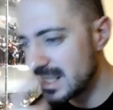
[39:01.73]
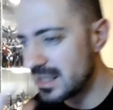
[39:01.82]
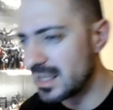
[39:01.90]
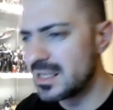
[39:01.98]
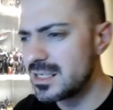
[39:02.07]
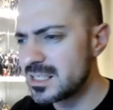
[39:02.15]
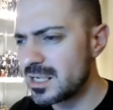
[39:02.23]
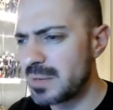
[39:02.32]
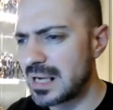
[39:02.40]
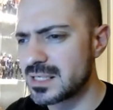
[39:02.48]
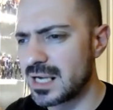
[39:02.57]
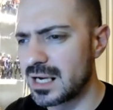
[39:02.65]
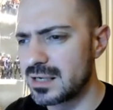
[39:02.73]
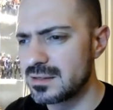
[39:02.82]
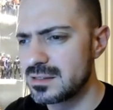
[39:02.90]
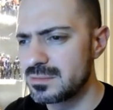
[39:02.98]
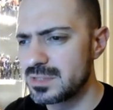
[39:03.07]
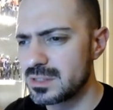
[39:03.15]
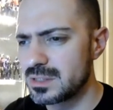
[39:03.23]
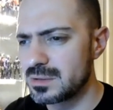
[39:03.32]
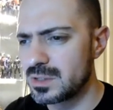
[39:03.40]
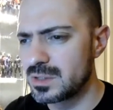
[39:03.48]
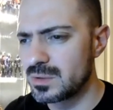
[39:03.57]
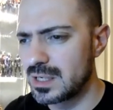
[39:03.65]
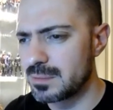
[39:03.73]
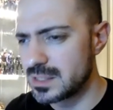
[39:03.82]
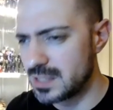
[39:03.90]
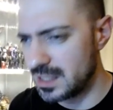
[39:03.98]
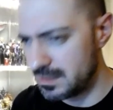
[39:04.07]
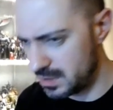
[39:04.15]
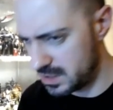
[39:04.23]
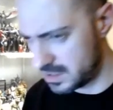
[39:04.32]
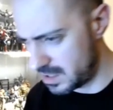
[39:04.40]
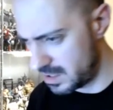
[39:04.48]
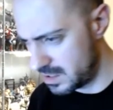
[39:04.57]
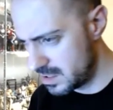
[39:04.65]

And let's get back to that. Let me quickly get back to that. You see,